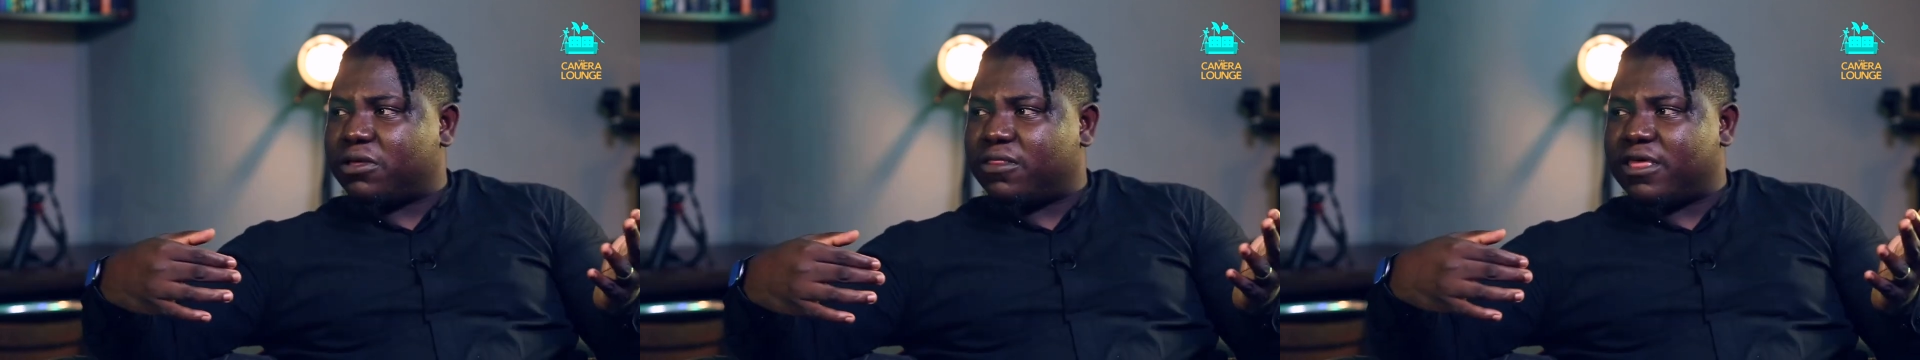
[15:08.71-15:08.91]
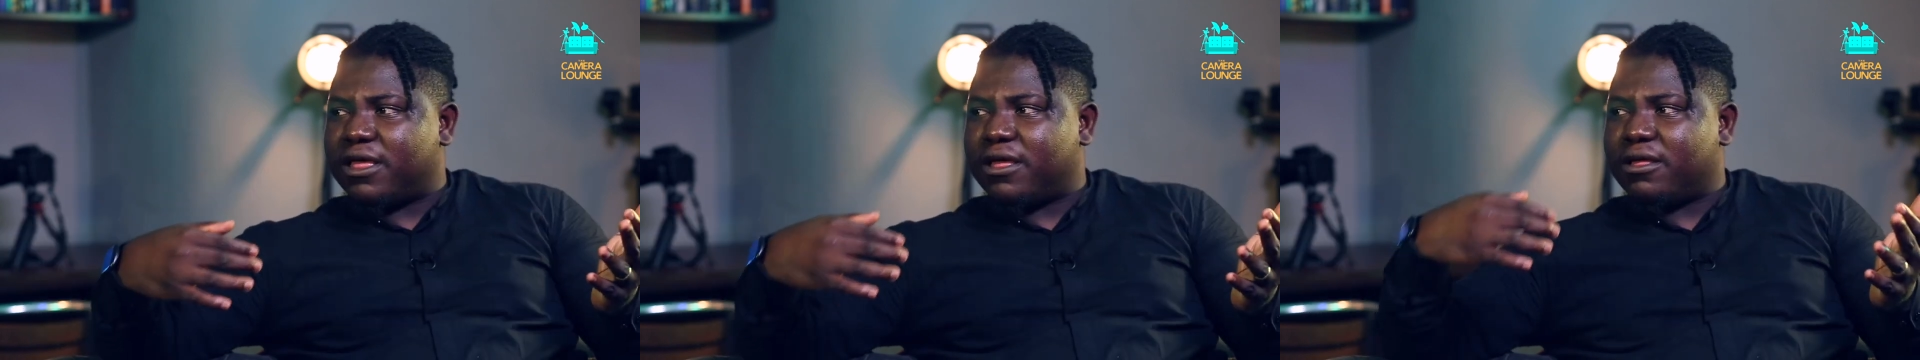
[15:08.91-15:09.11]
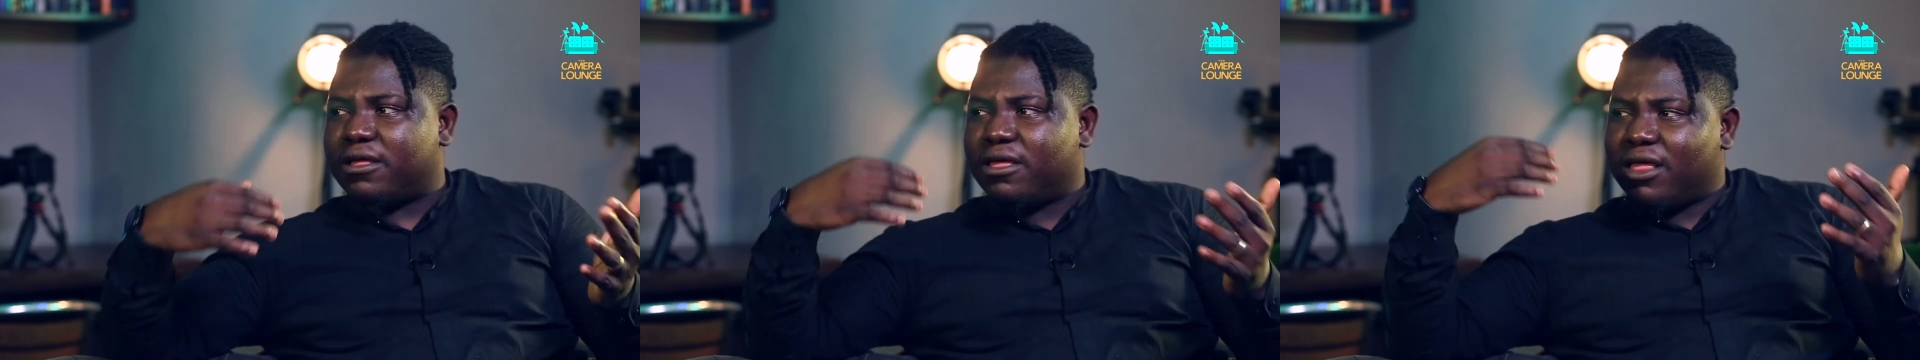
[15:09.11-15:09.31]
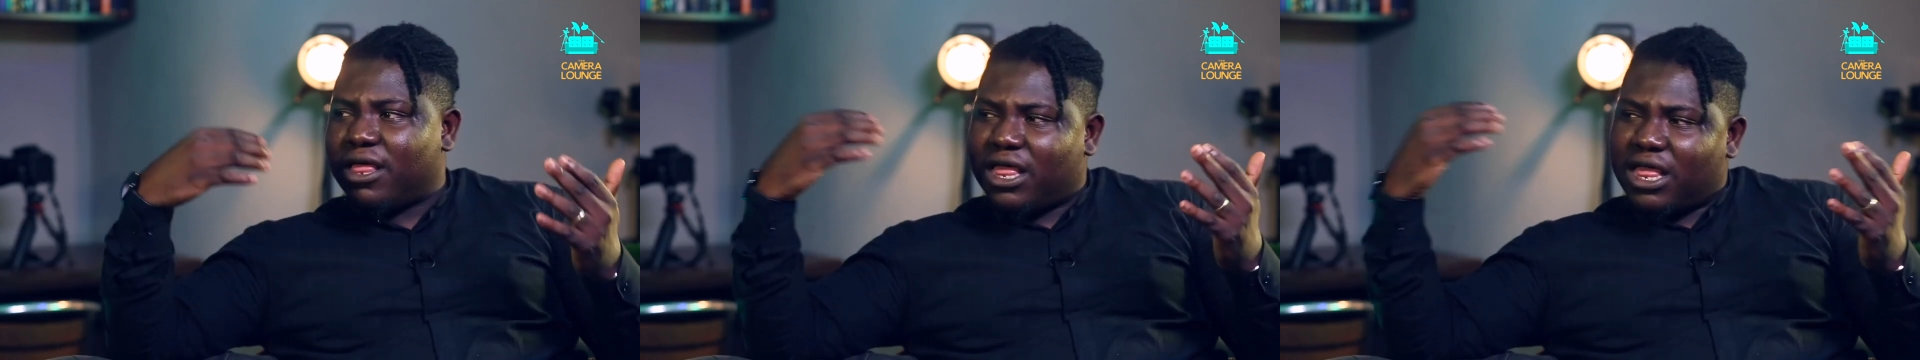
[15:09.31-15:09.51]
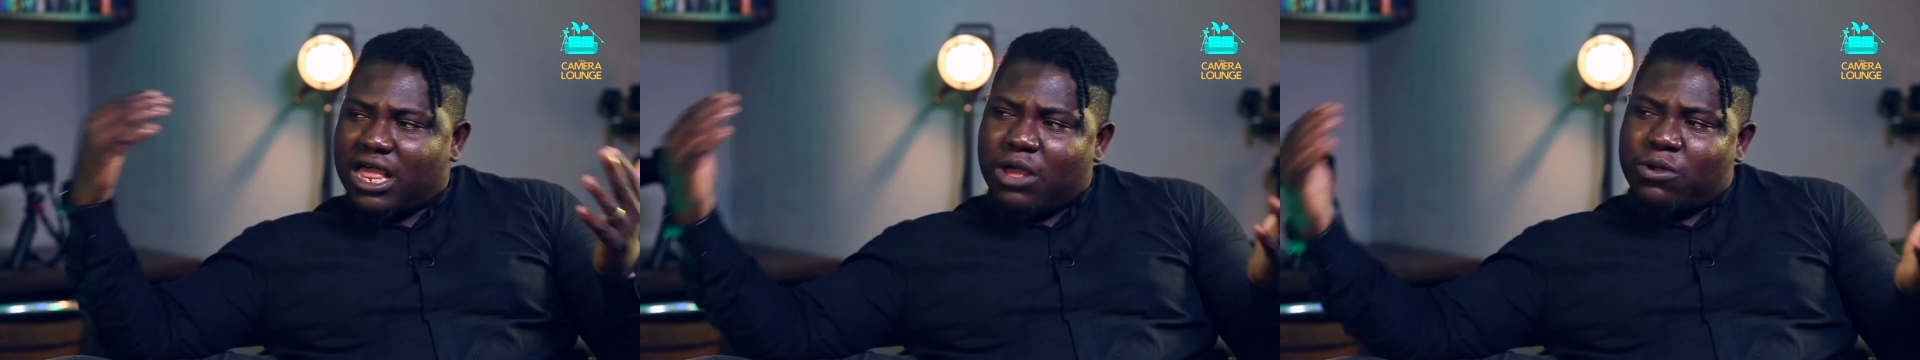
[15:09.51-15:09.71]
other,
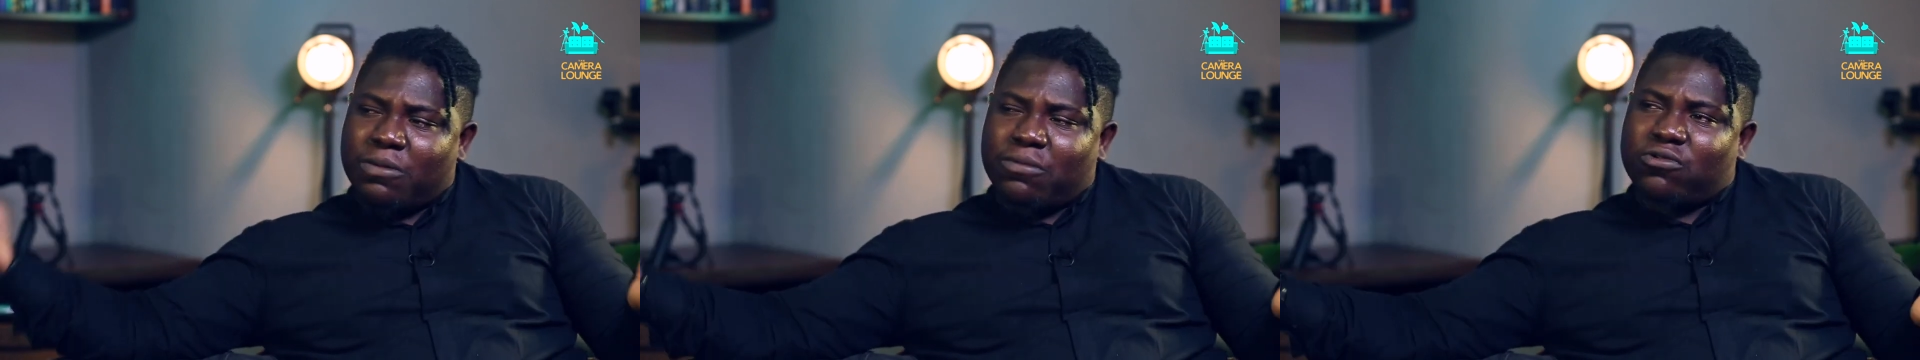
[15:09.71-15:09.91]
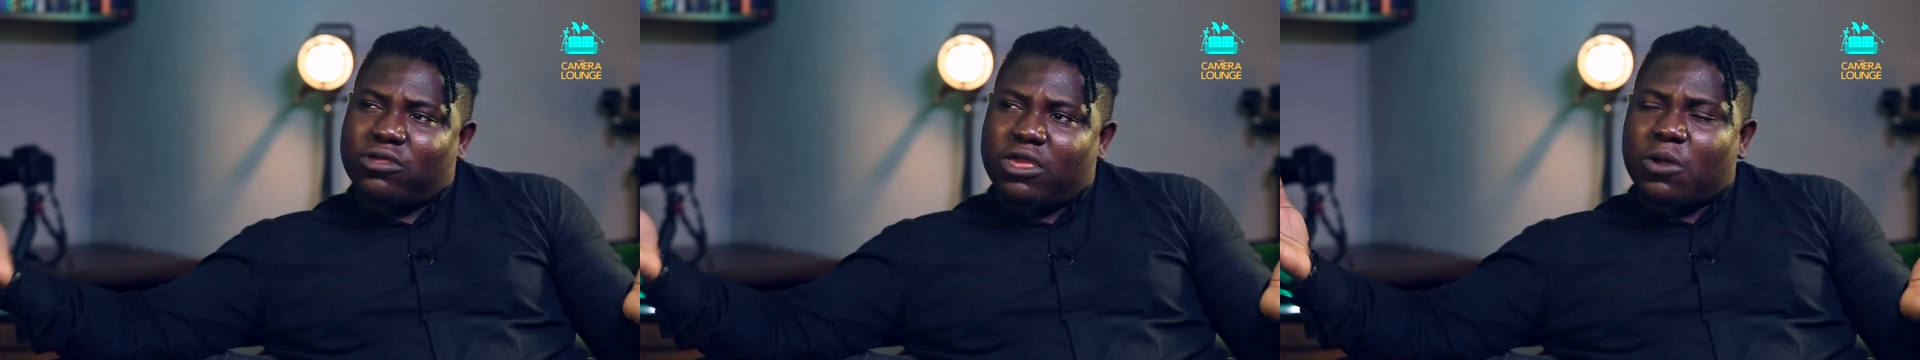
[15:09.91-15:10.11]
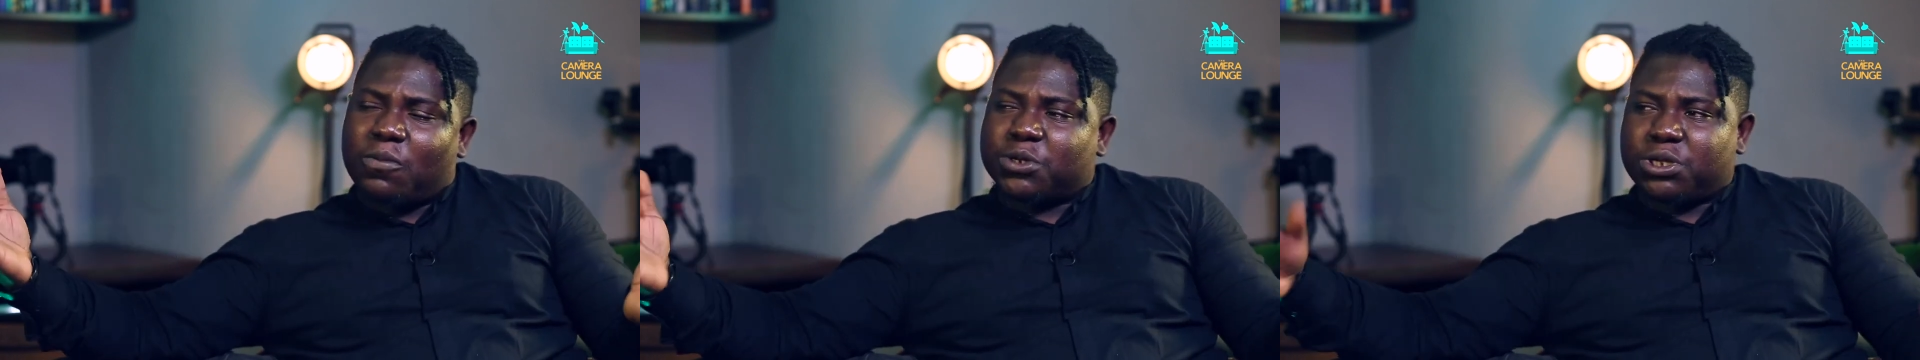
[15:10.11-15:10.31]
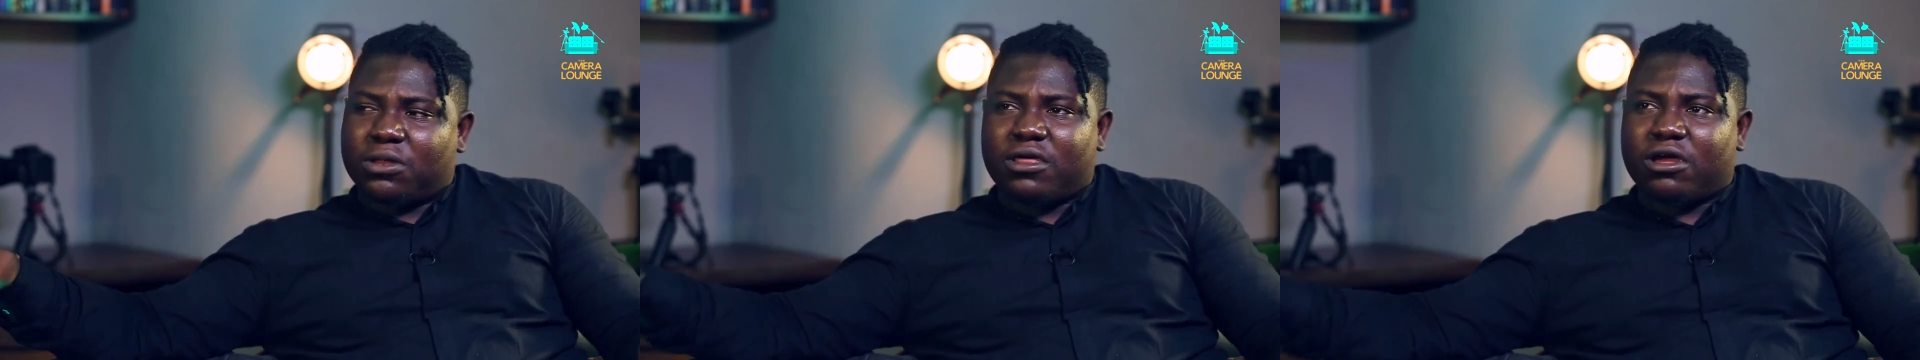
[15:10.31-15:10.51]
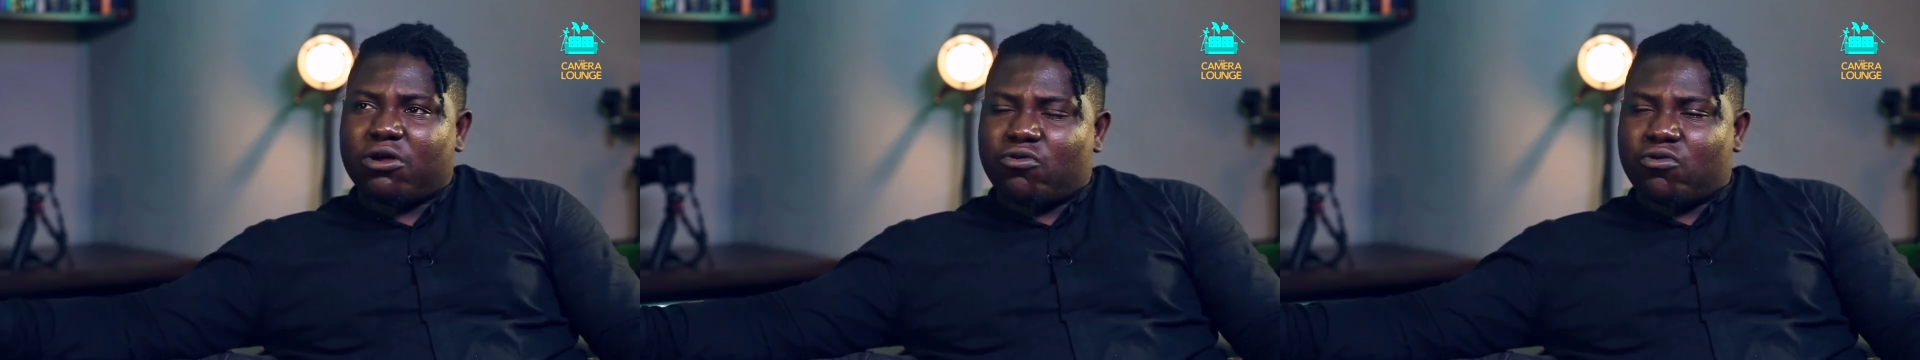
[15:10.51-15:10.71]
are able to help each
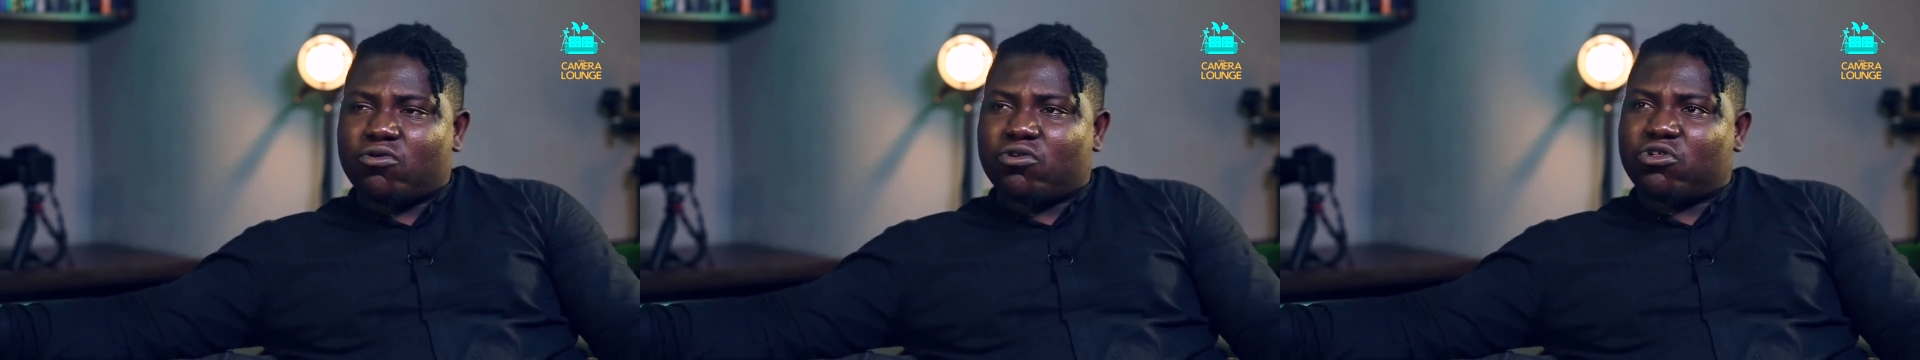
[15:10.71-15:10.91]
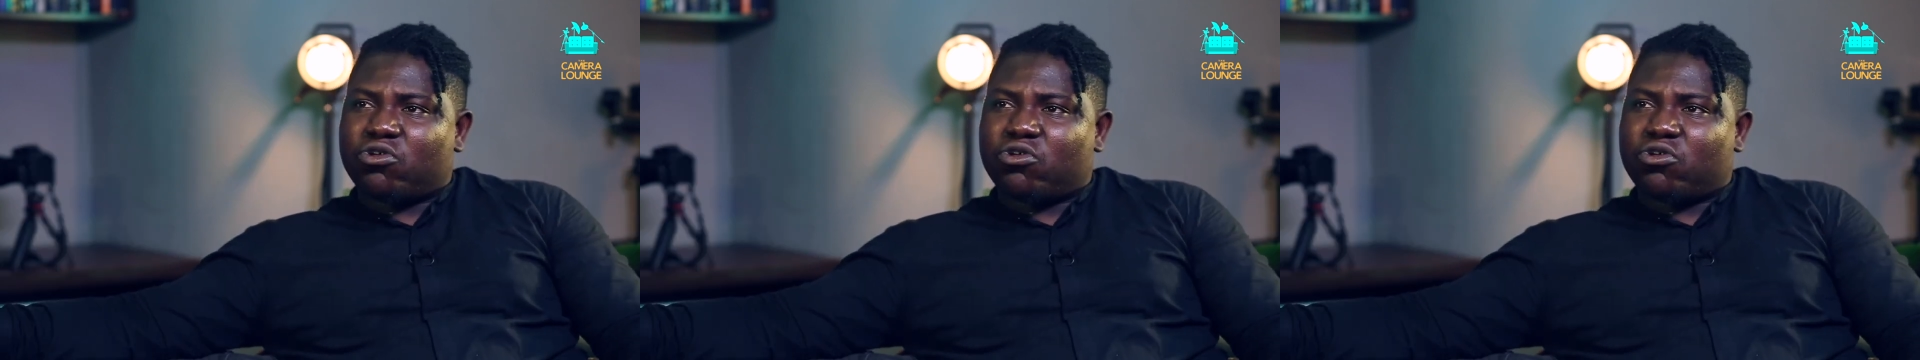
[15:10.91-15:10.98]
other grow.